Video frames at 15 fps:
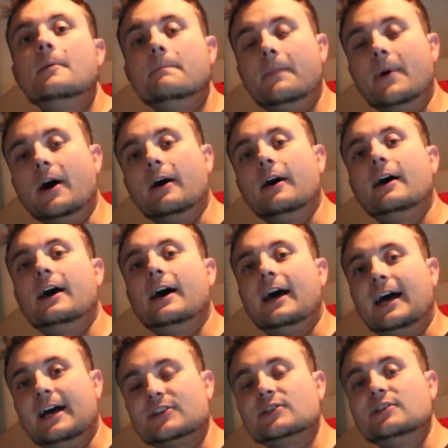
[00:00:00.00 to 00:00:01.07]
But
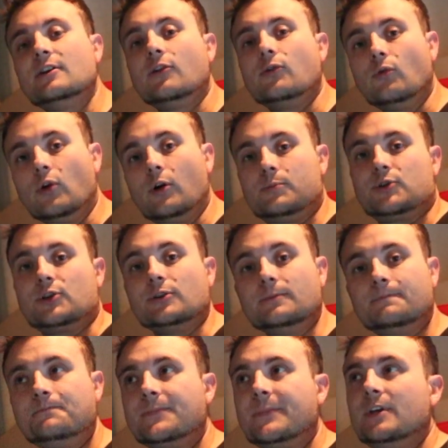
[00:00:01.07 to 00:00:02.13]
as another
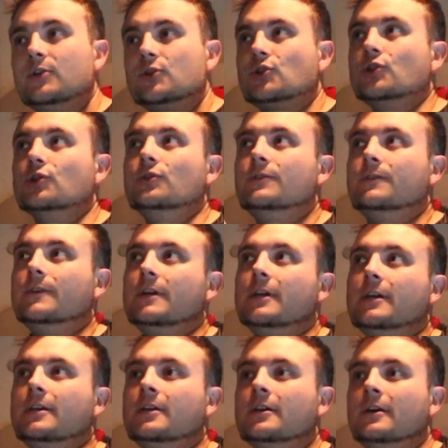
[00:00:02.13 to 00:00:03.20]
option, should
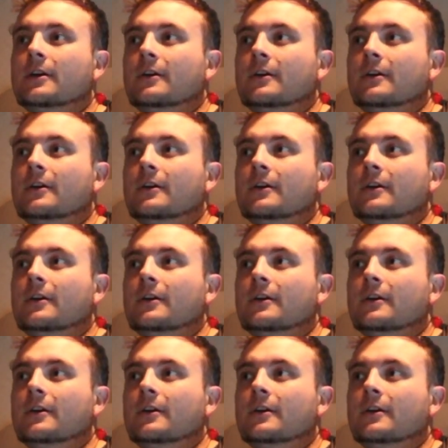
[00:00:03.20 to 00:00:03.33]
the,